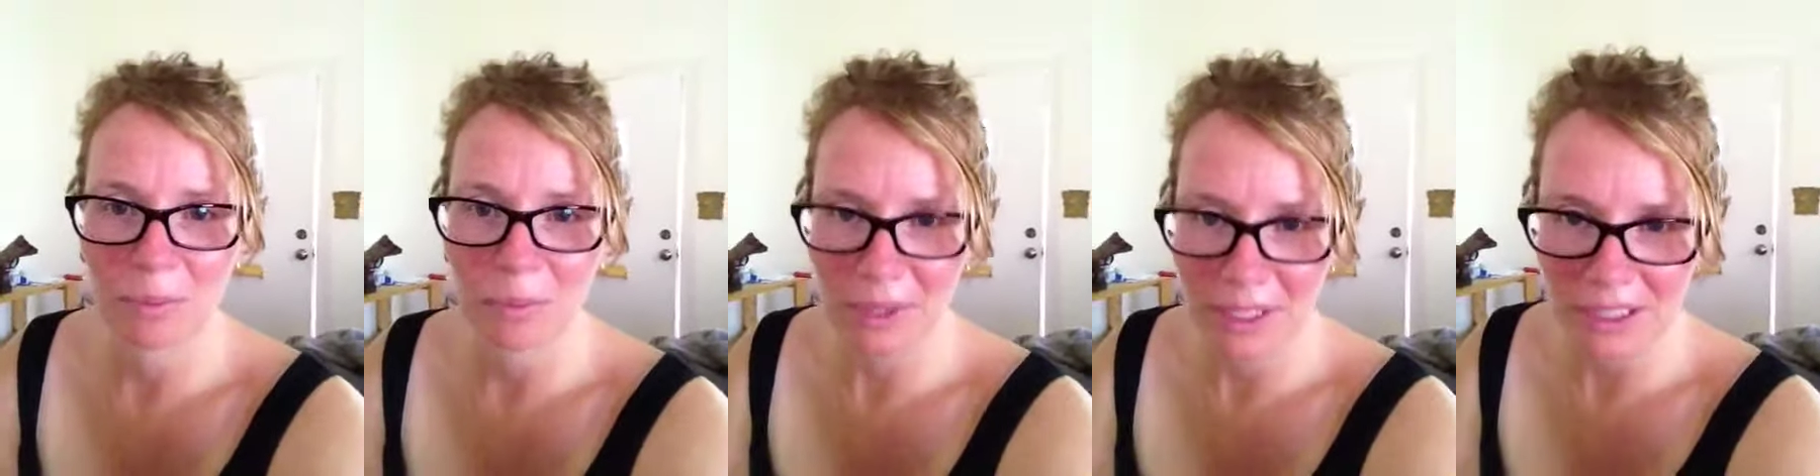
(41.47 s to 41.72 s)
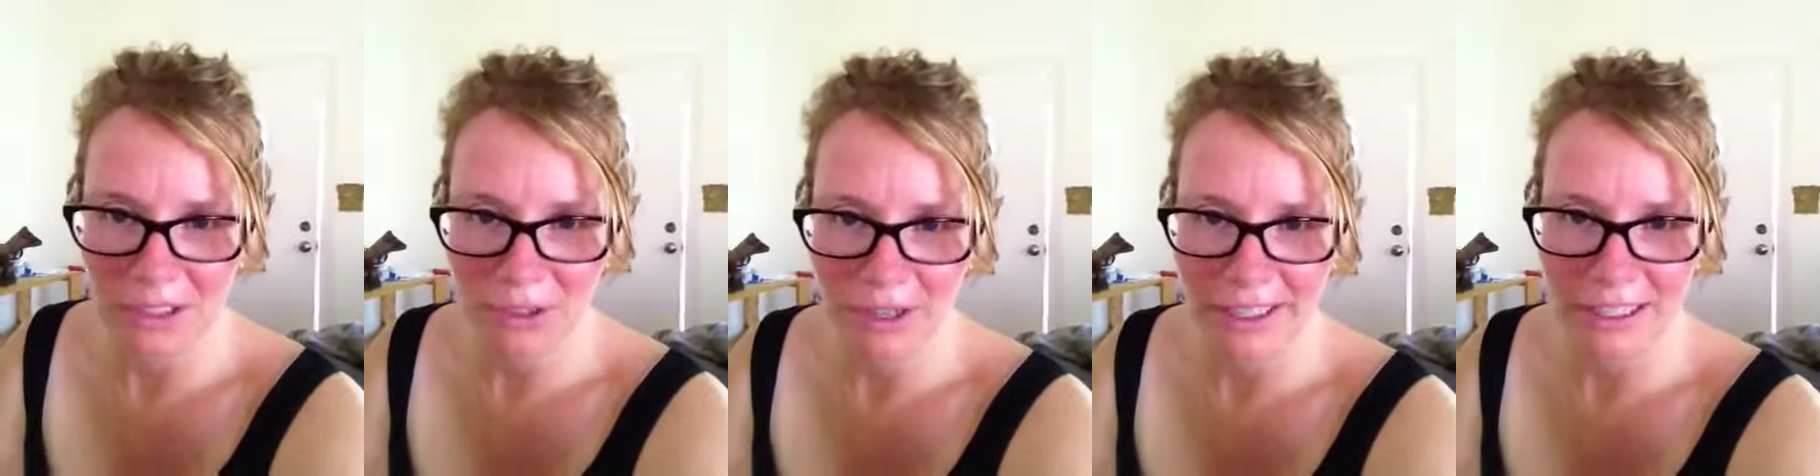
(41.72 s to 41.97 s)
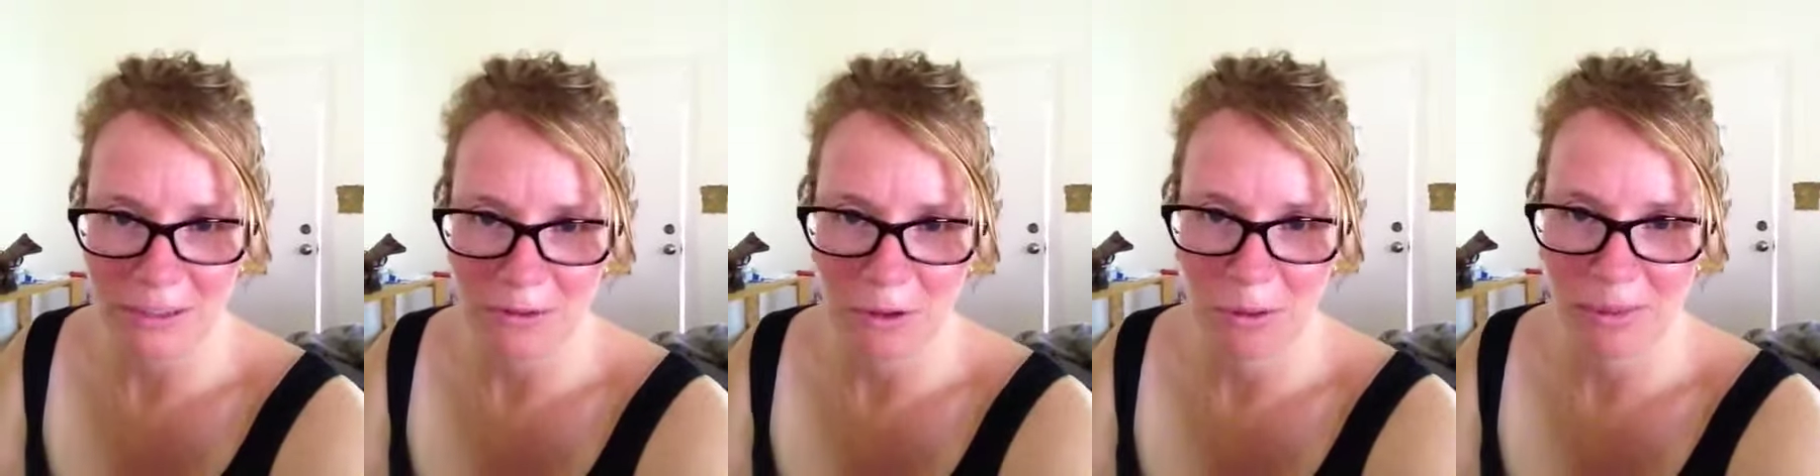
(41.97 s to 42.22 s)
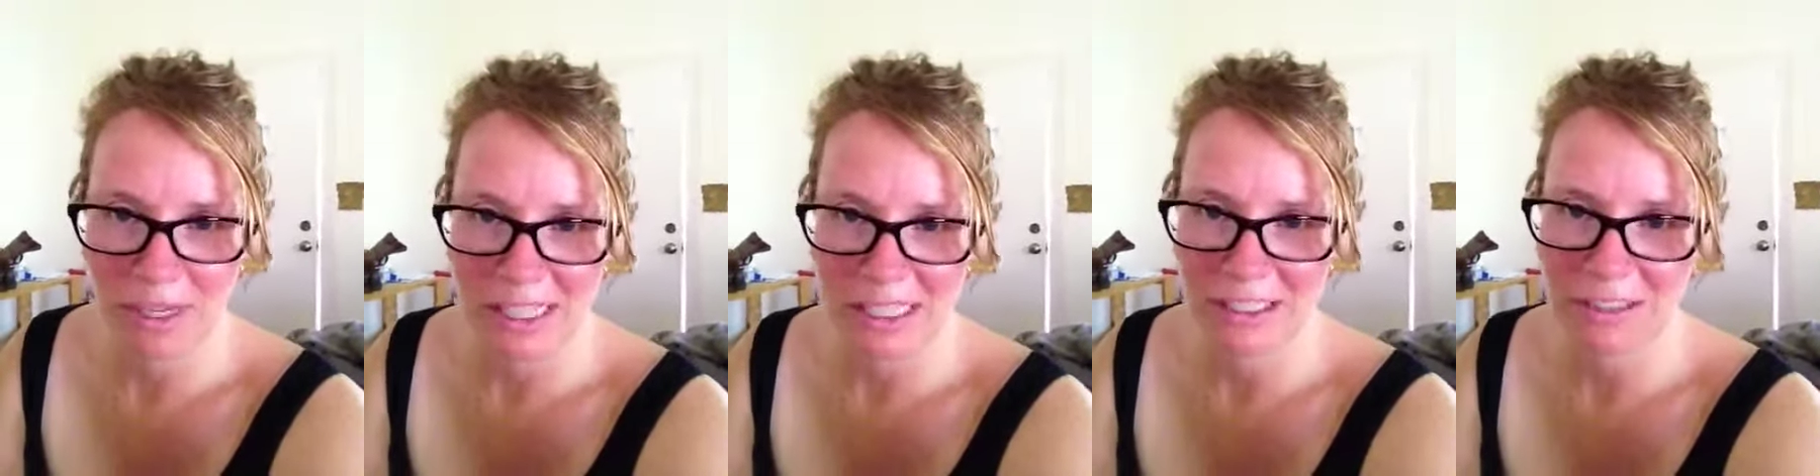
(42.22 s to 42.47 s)
big
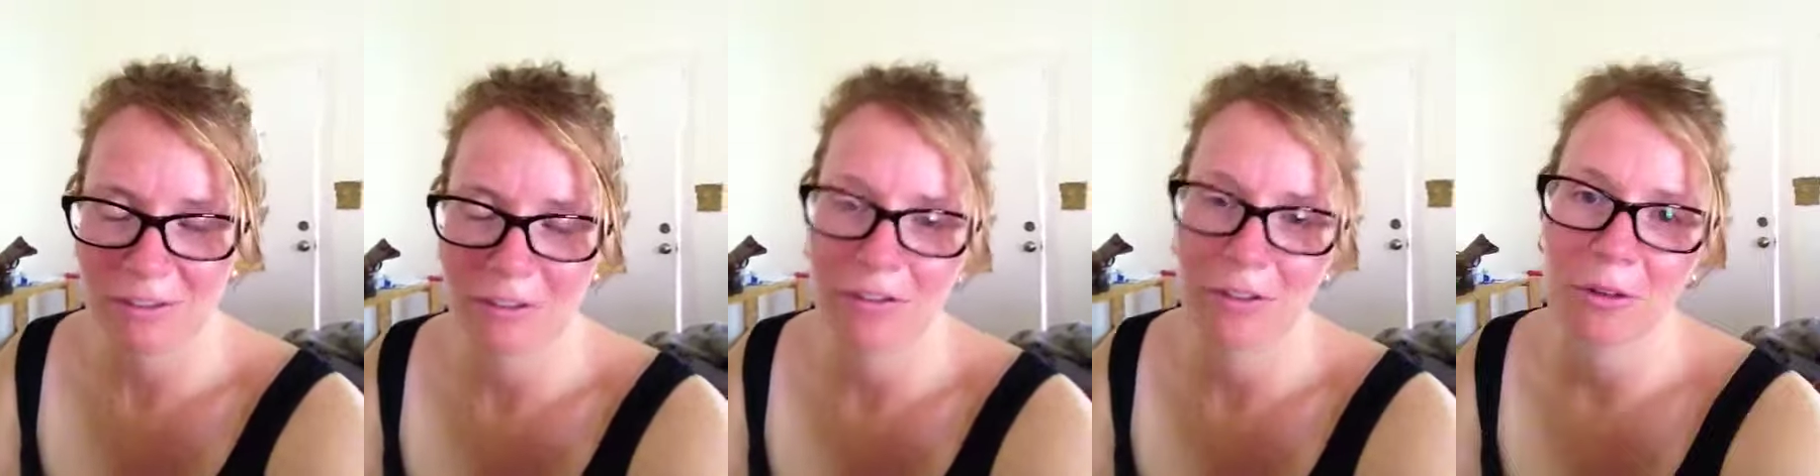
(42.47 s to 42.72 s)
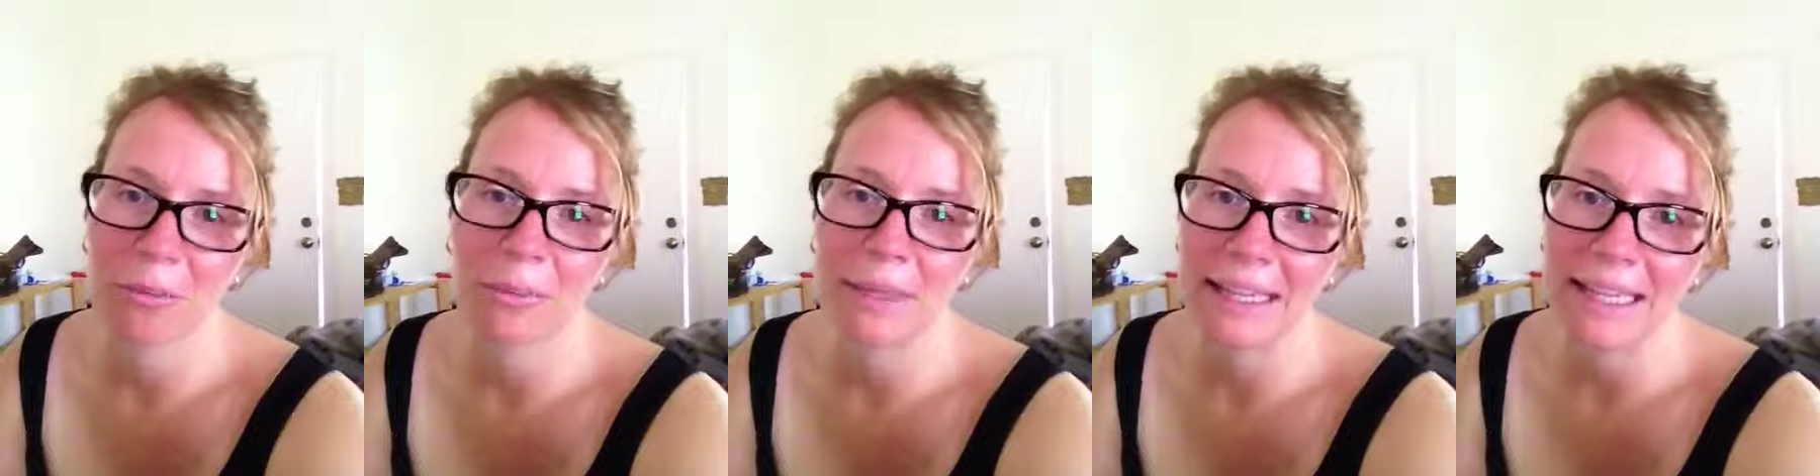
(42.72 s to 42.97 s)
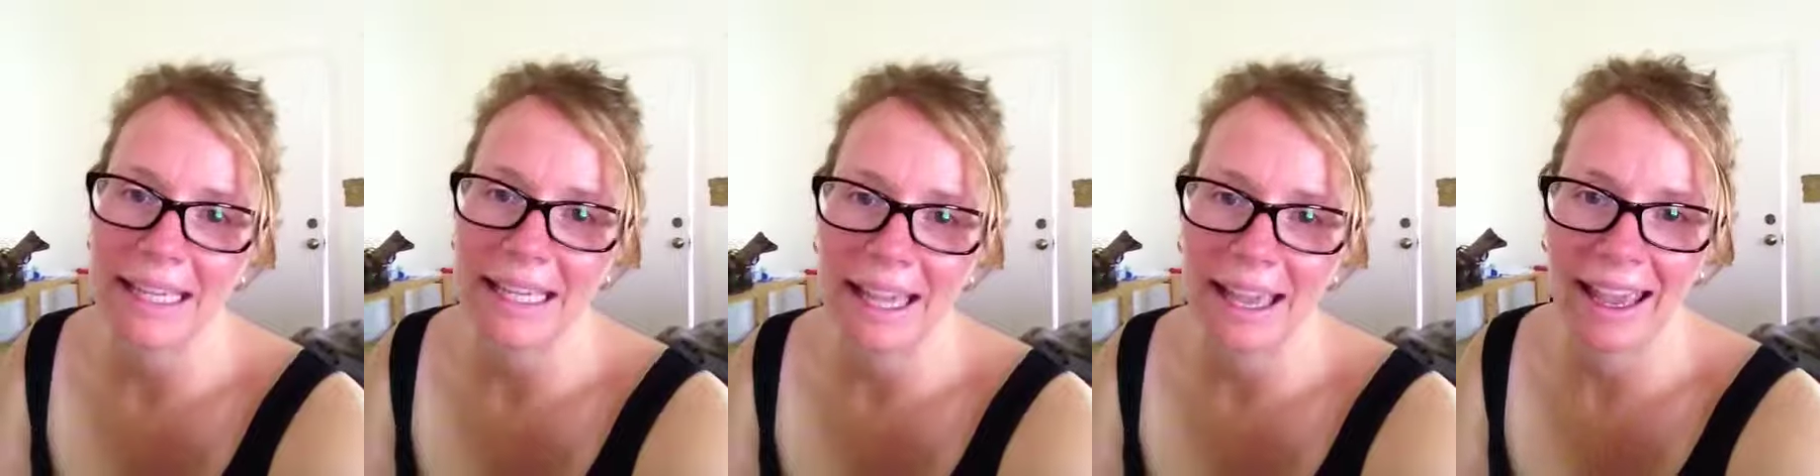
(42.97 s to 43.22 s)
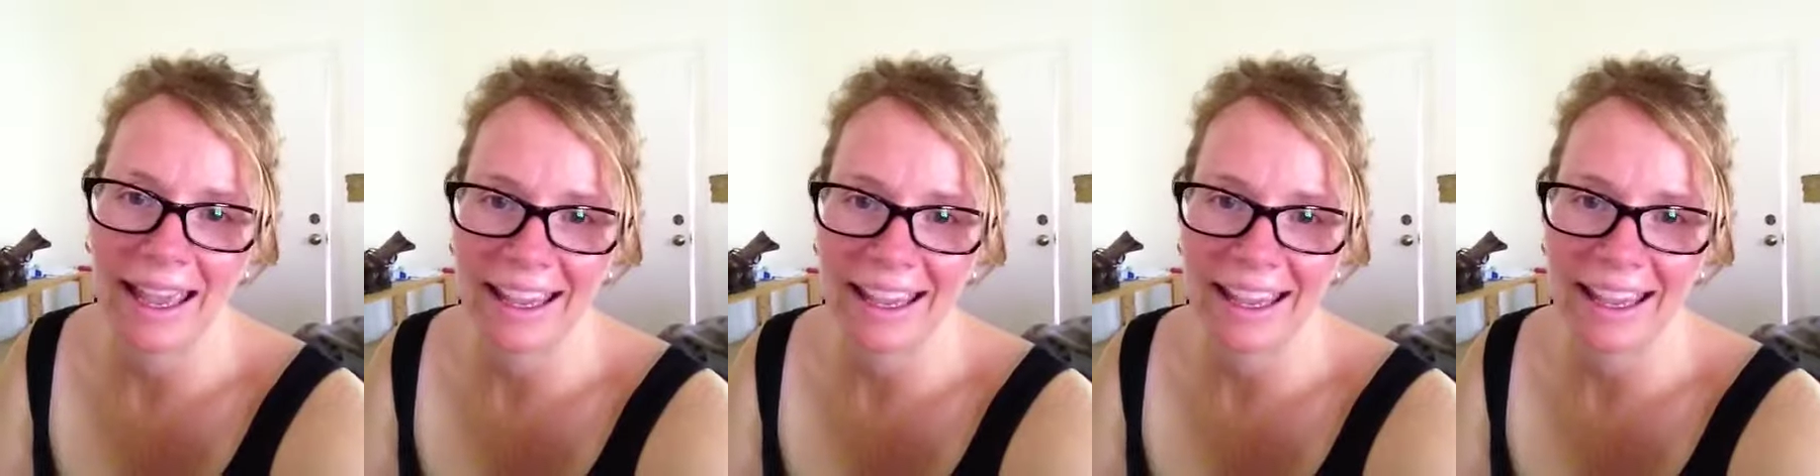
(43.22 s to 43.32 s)
transformation for me,